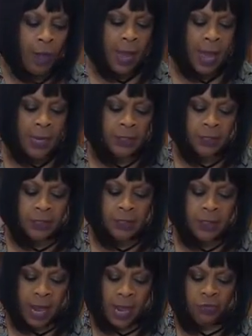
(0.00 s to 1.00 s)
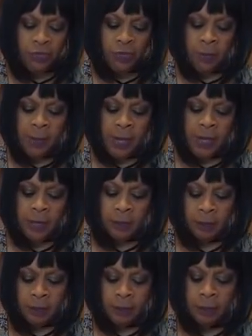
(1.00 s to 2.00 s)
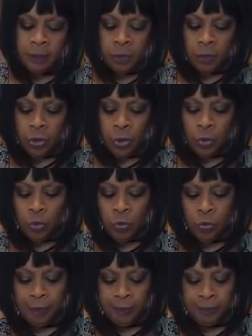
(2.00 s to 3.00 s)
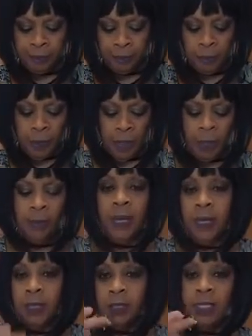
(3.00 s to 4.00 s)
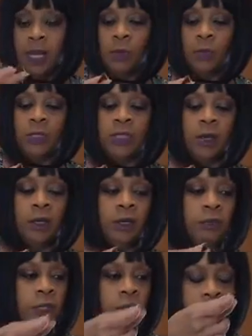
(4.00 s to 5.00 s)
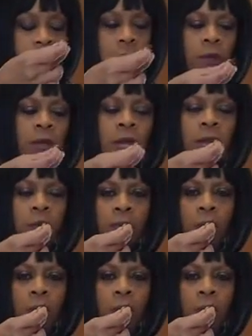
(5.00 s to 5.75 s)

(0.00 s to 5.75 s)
I could see actually making two and making a sandwich out of it. Okay.